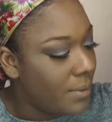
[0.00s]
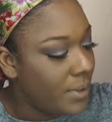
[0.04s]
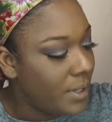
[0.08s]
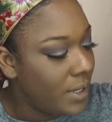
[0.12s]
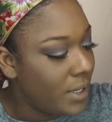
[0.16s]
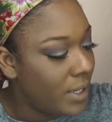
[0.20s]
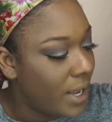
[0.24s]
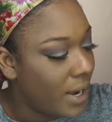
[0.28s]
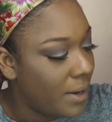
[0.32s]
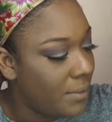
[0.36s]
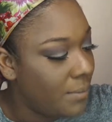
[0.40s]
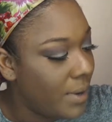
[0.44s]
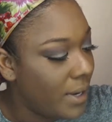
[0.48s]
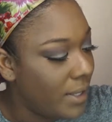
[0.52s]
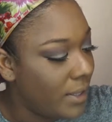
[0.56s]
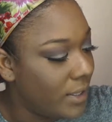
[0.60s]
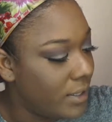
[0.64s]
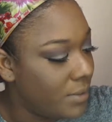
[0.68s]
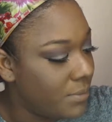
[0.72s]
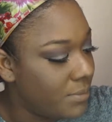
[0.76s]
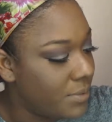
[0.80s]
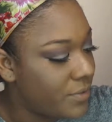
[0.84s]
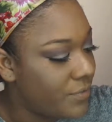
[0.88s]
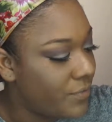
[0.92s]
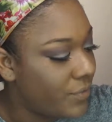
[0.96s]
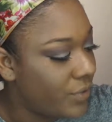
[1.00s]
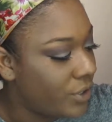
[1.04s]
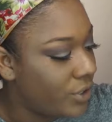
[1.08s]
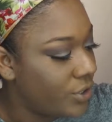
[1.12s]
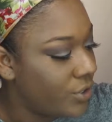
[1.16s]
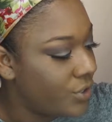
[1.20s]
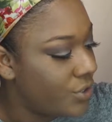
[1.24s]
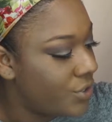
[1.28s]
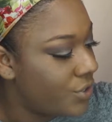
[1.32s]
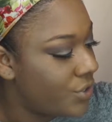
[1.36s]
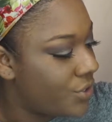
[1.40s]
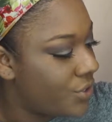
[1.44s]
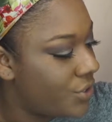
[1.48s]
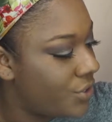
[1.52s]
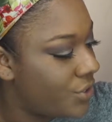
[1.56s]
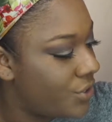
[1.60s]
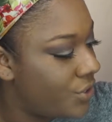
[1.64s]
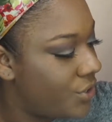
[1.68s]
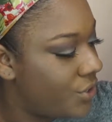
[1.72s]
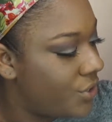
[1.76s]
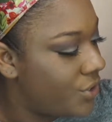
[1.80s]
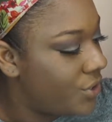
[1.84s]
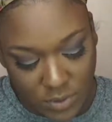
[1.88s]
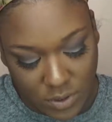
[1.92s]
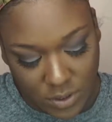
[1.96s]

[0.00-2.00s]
gonna line my lips first.